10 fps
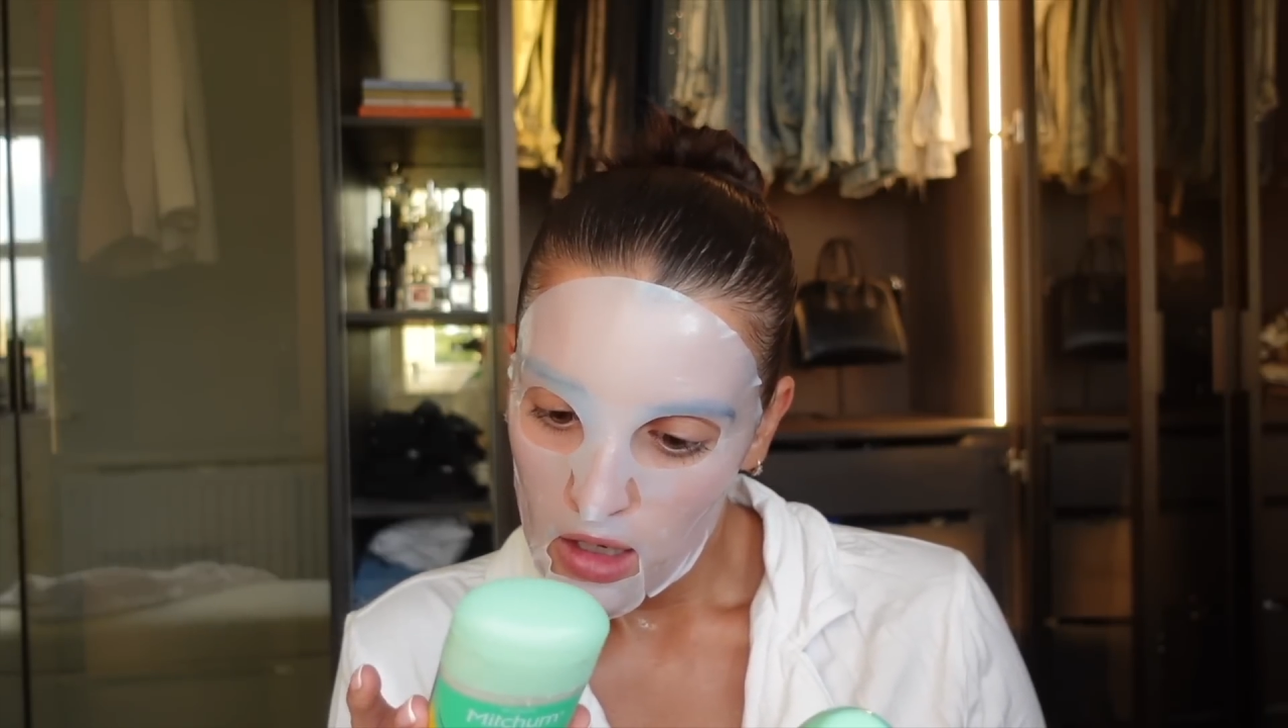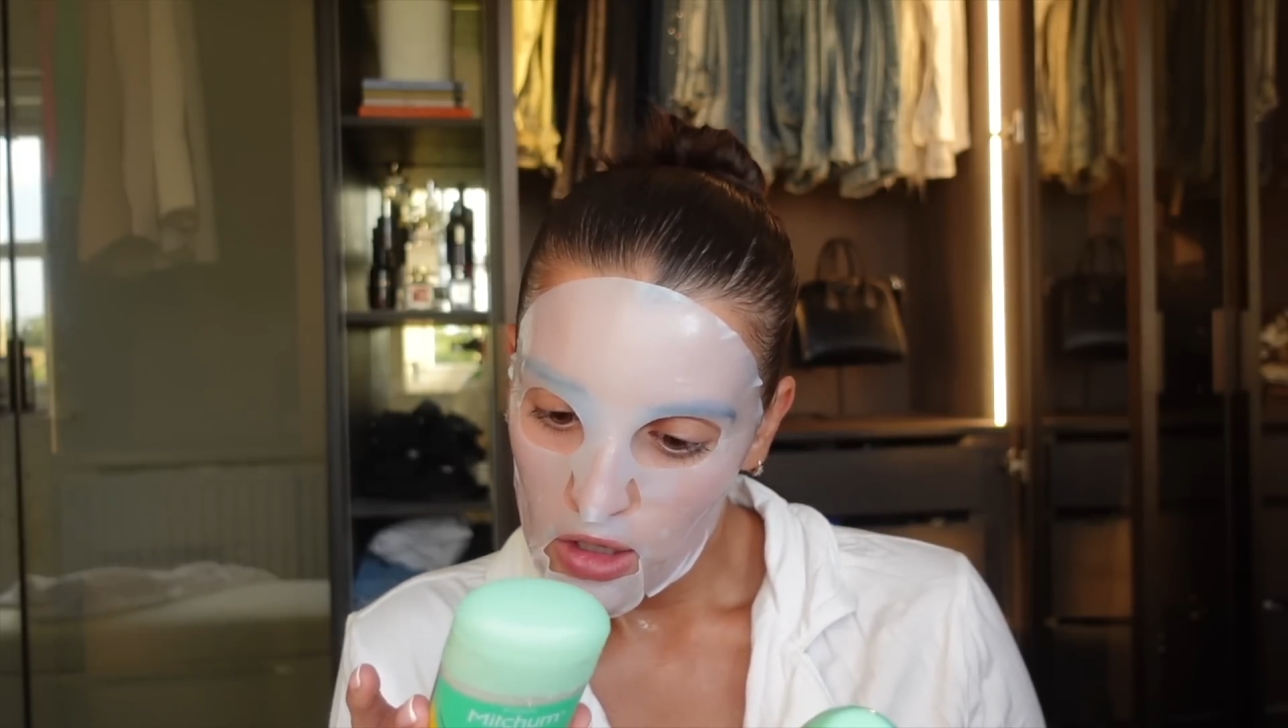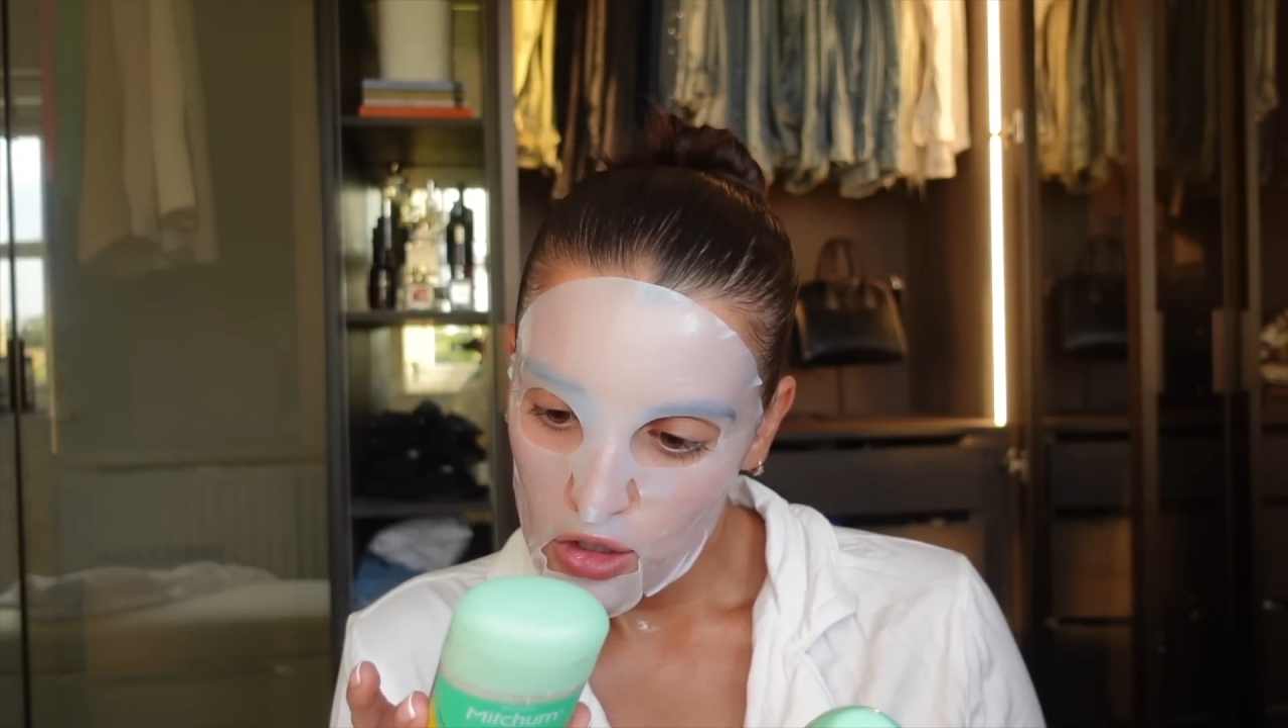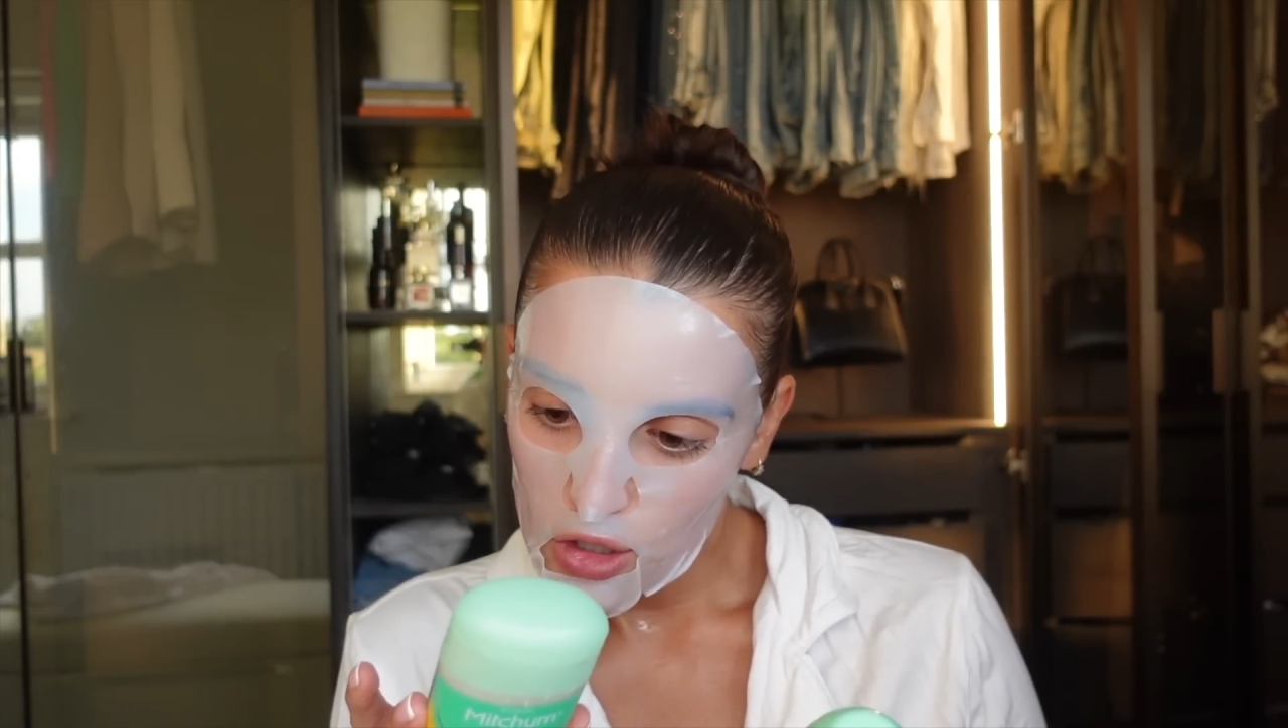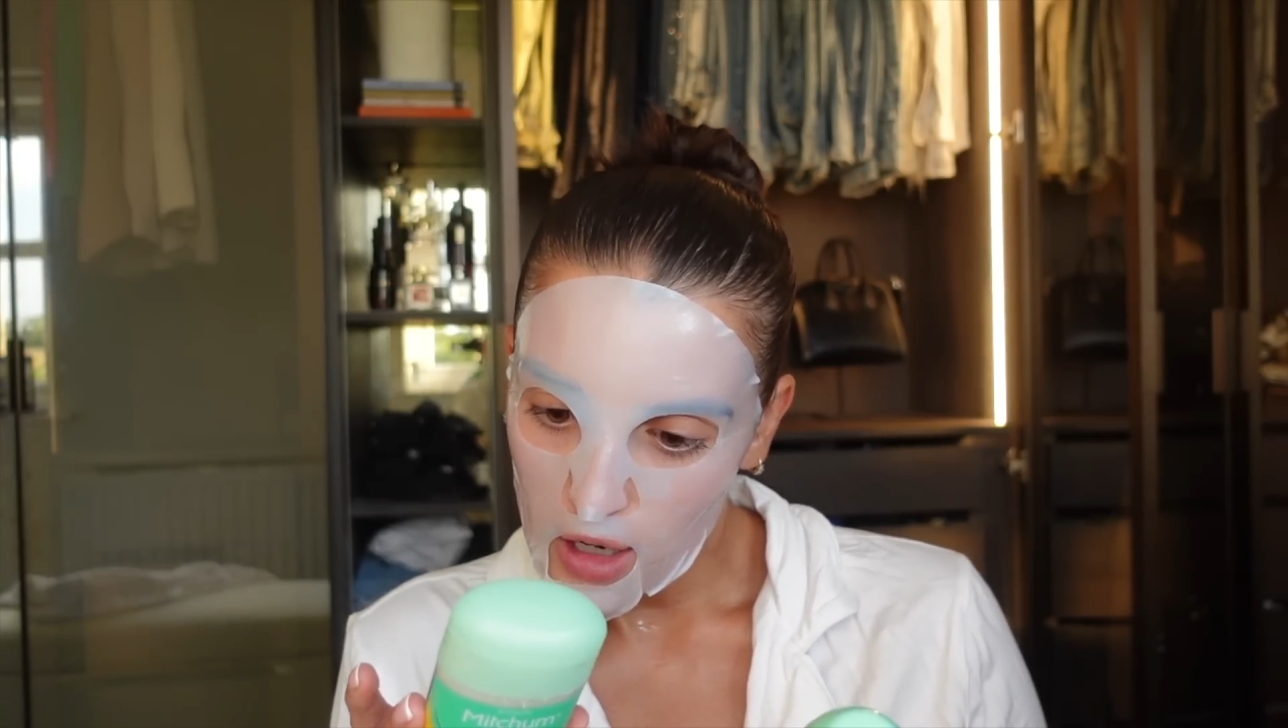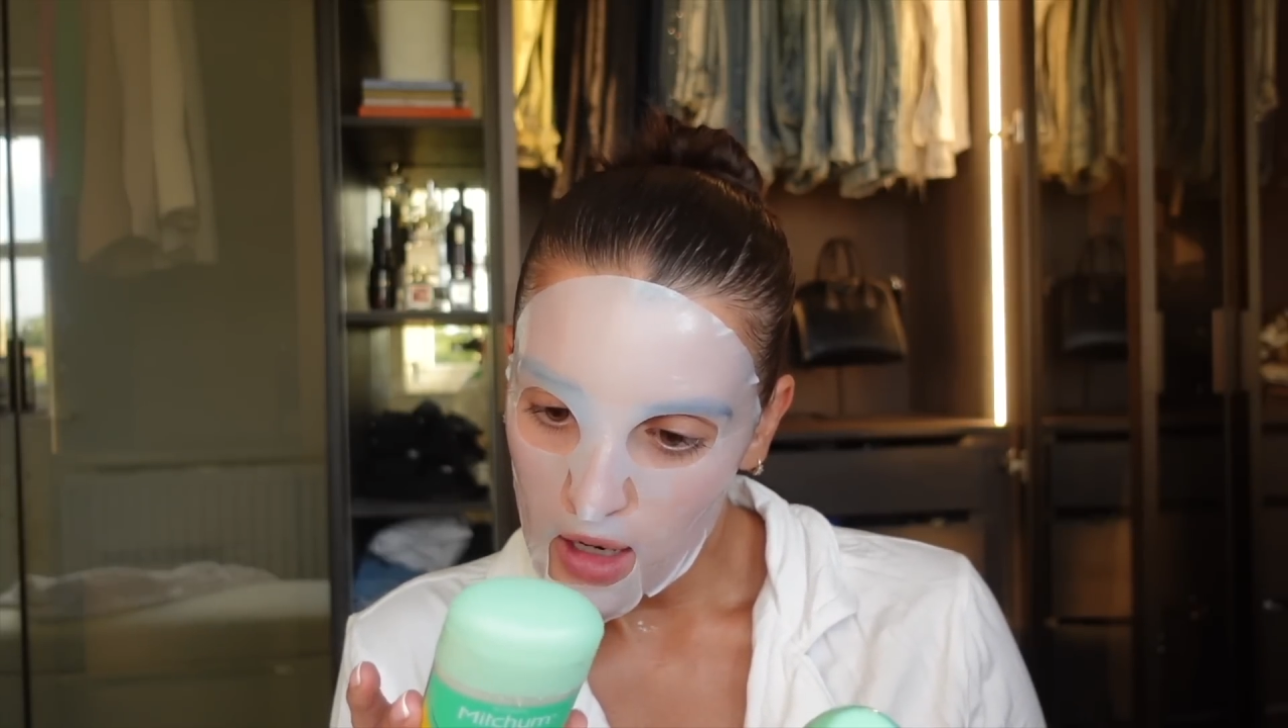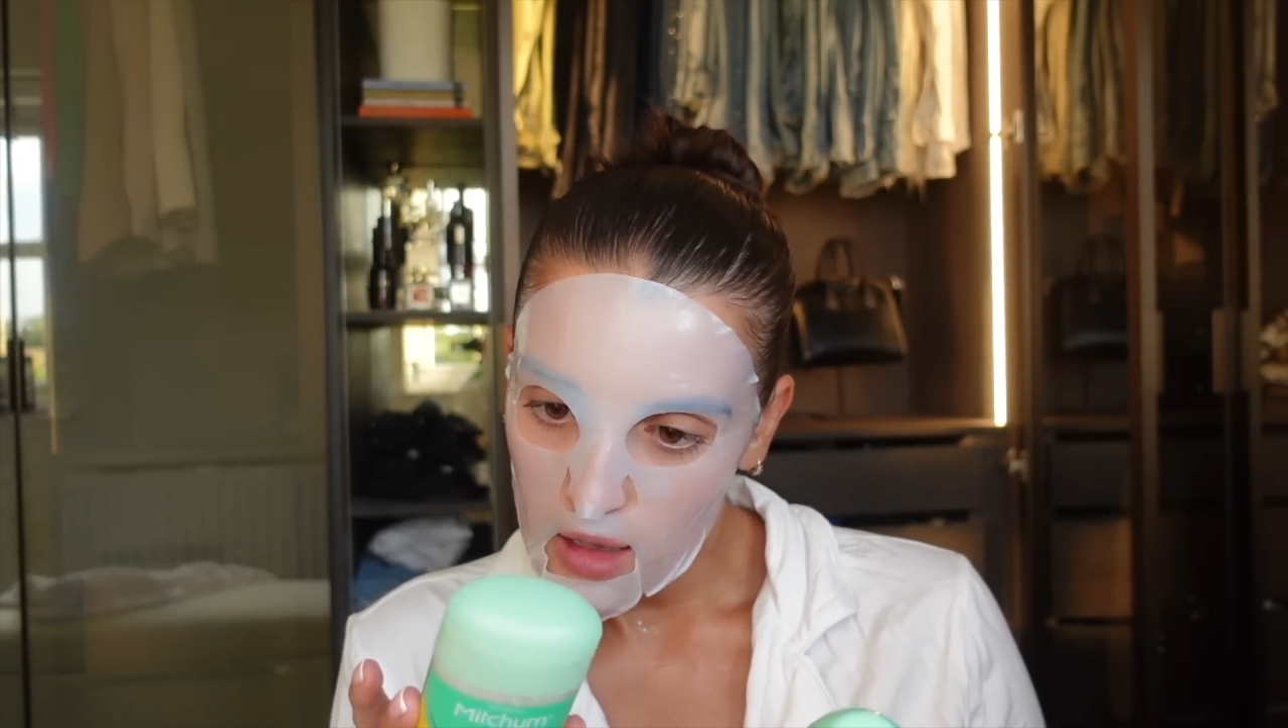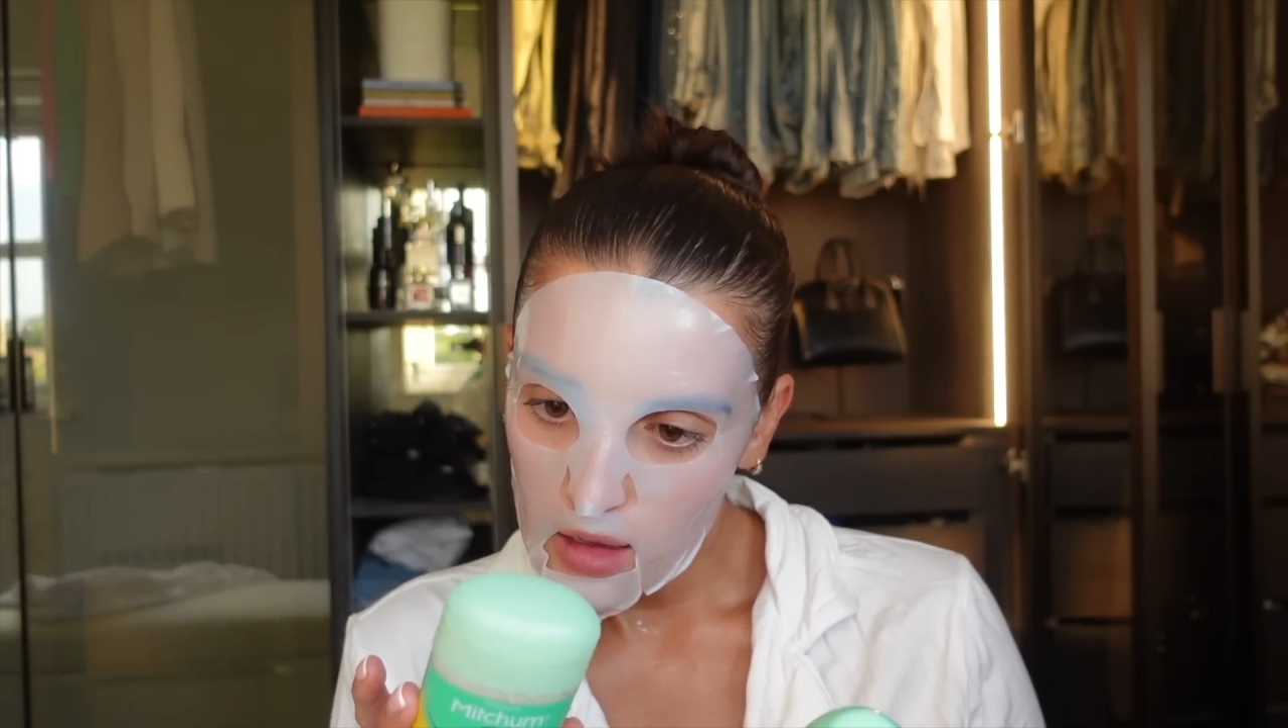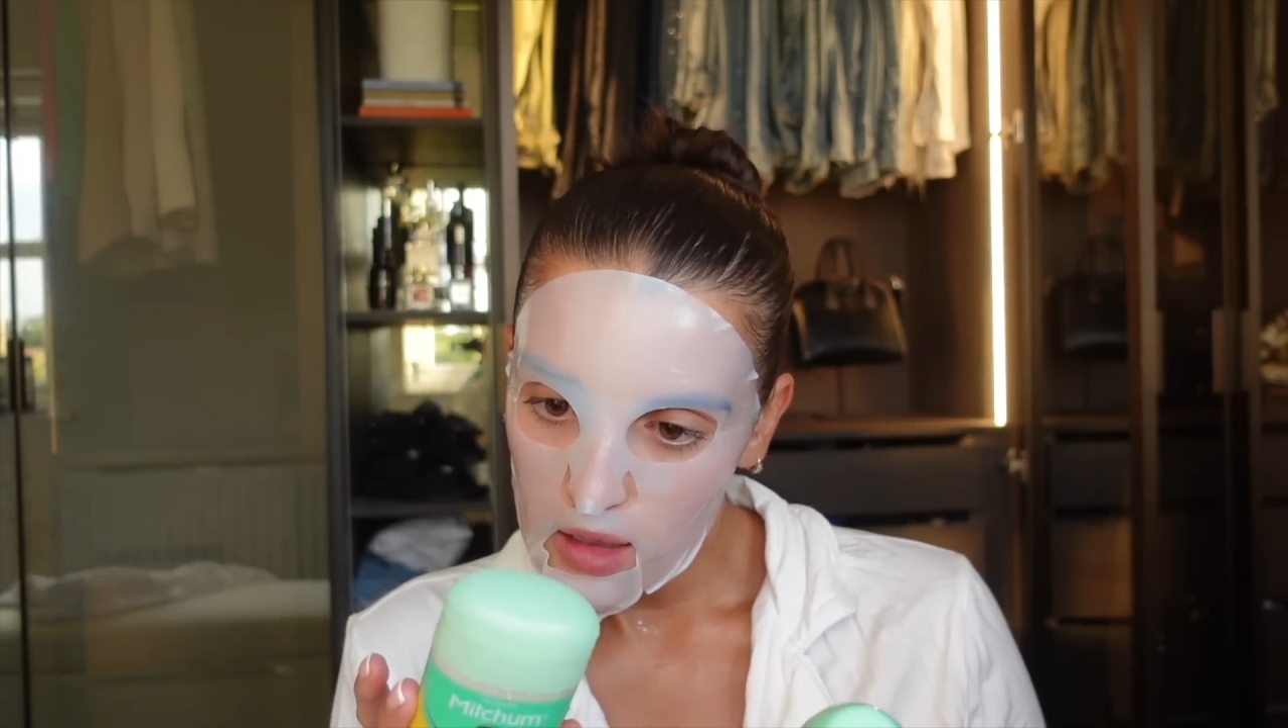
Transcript: a gel?